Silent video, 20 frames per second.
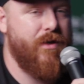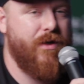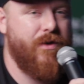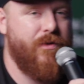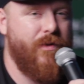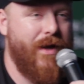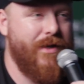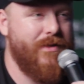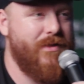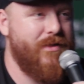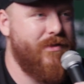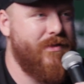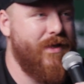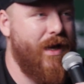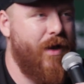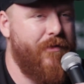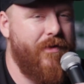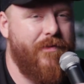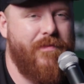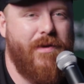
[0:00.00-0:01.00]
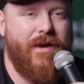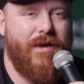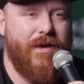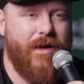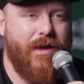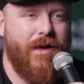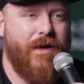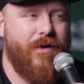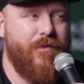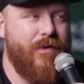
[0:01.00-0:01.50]
requests that we've been
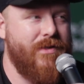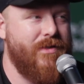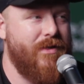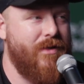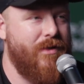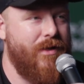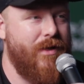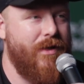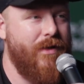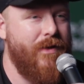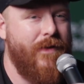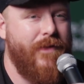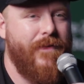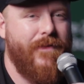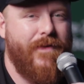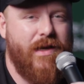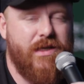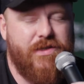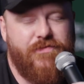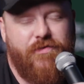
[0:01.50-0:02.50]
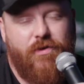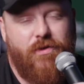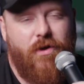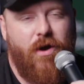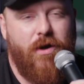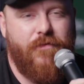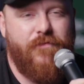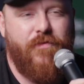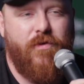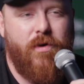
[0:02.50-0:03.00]
getting recently is for
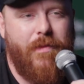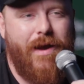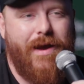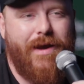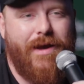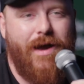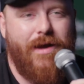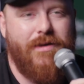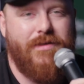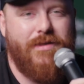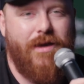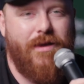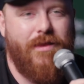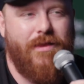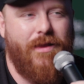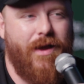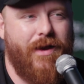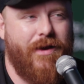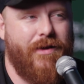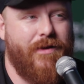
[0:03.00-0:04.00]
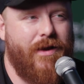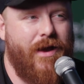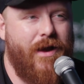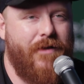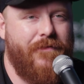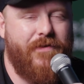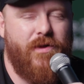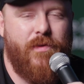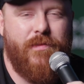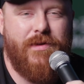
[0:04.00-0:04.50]
long format content like
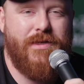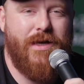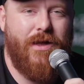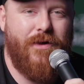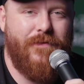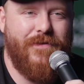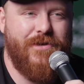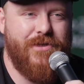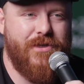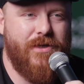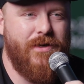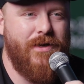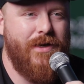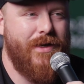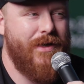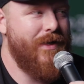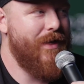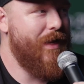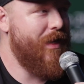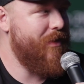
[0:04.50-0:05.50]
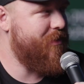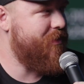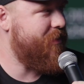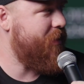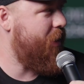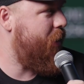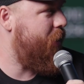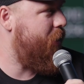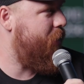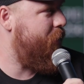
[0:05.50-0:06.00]
film and television. And
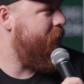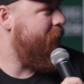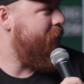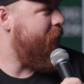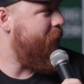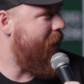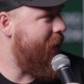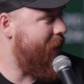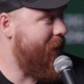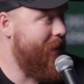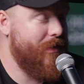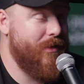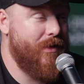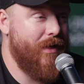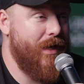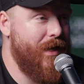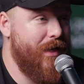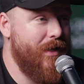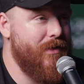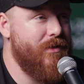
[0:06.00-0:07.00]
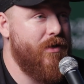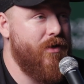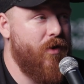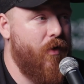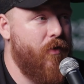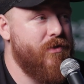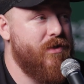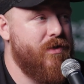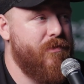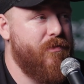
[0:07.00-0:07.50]
so it is a
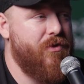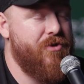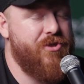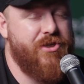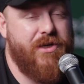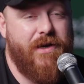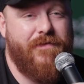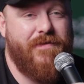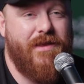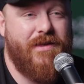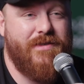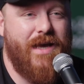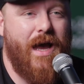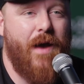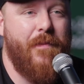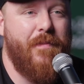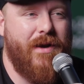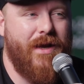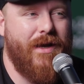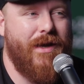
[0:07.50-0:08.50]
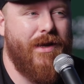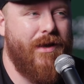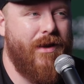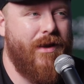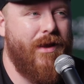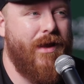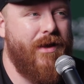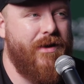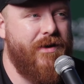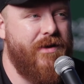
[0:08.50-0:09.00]
noticeable shift that's happening in
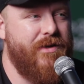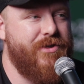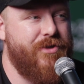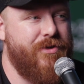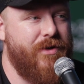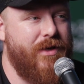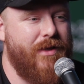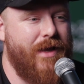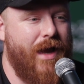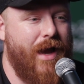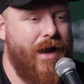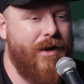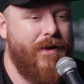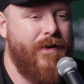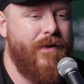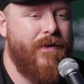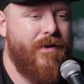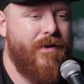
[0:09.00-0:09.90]
the industry that,